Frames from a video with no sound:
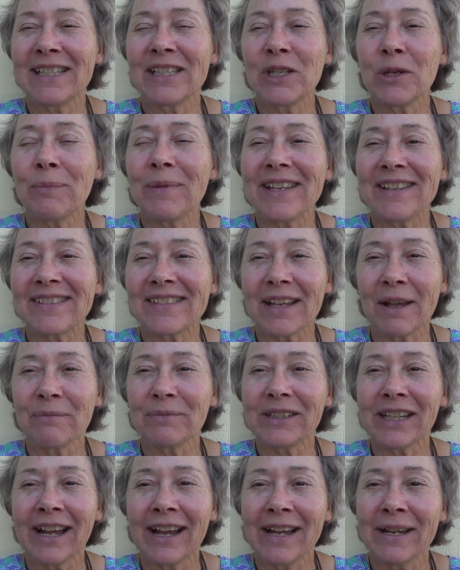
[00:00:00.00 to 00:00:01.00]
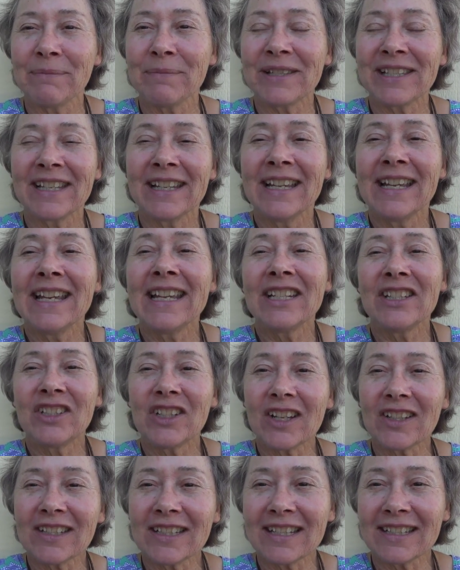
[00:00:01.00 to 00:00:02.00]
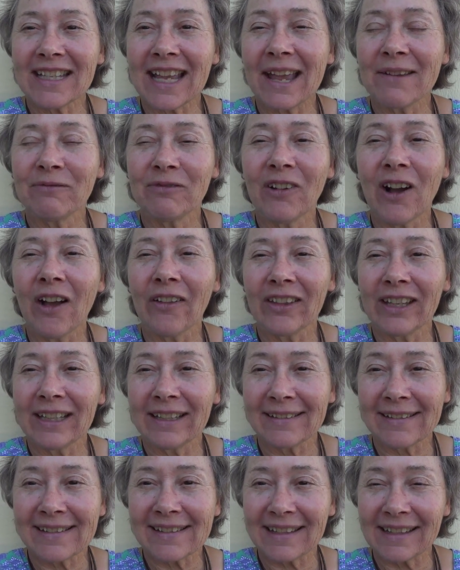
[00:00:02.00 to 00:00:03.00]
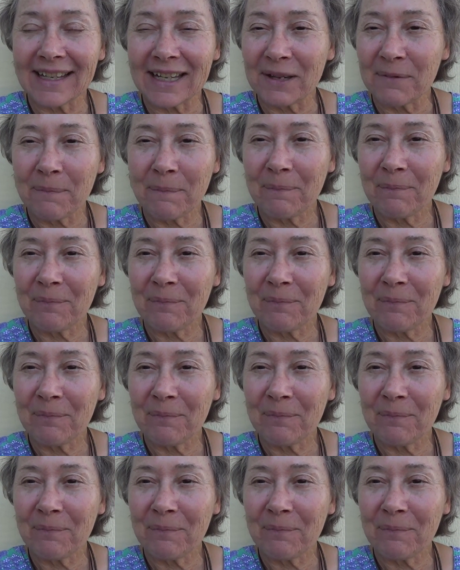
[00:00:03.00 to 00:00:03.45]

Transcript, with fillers: to me sometimes just as I'm falling asleep.